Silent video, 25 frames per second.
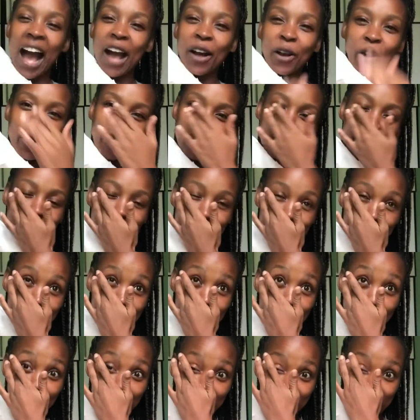go by the name
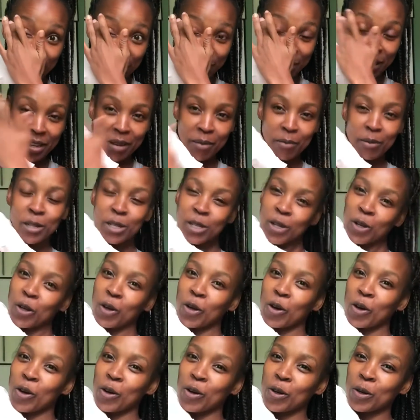of Winnie
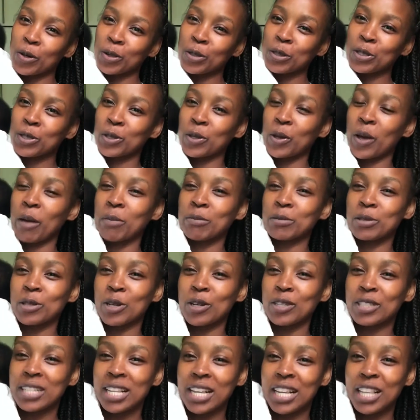Mhlongo, so I'm
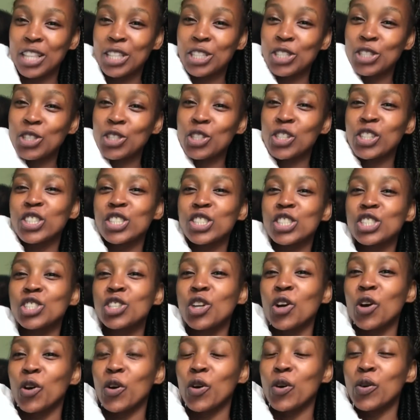starting this new
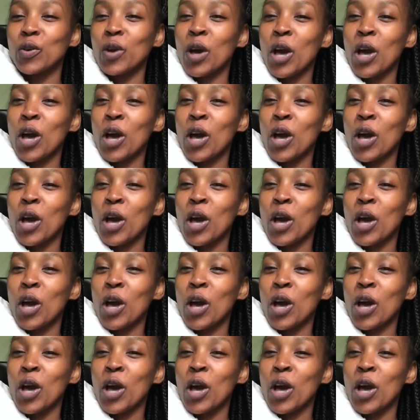show